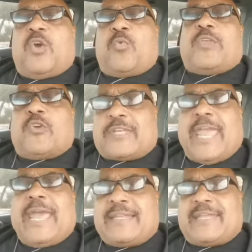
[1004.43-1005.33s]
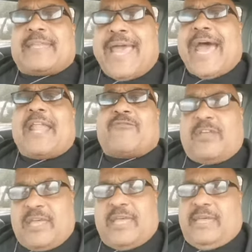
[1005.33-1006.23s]
When you can't get out of
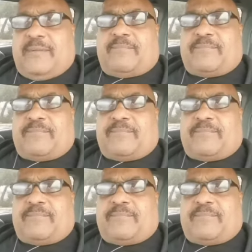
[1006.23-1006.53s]
your head